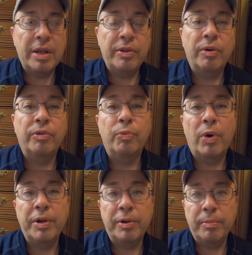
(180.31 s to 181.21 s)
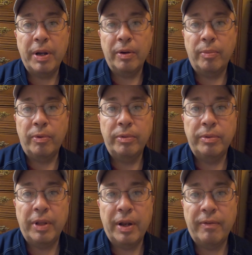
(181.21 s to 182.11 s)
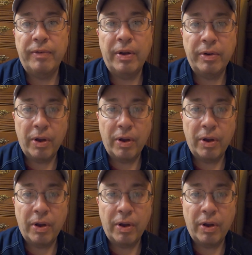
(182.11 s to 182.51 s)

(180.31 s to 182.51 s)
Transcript: There is one comparable that I found